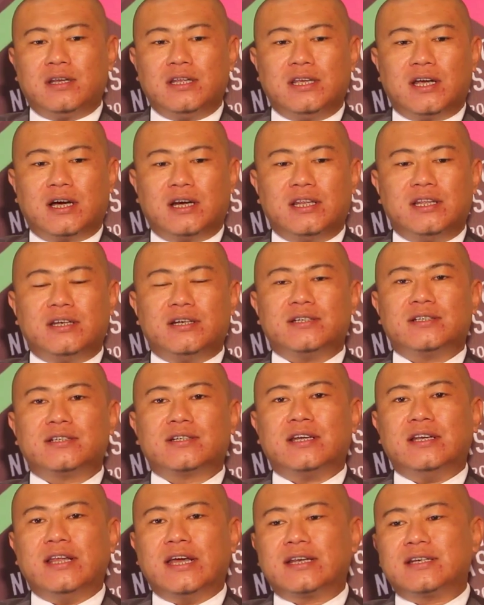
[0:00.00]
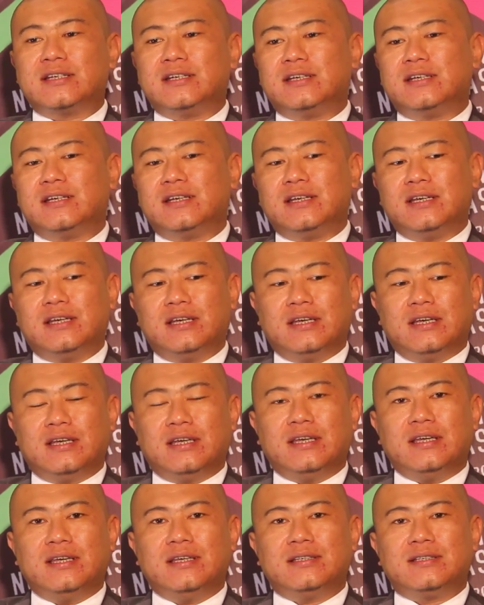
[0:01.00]
Young Leaders Connect
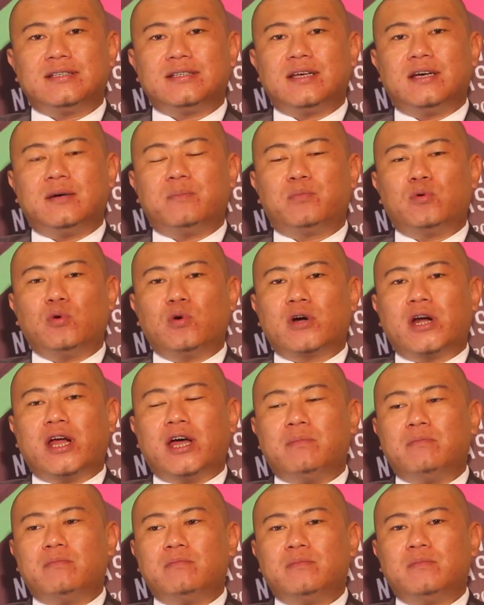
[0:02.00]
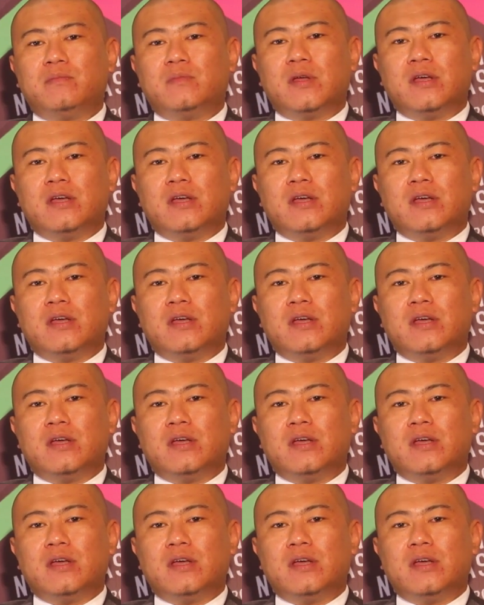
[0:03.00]
is a program,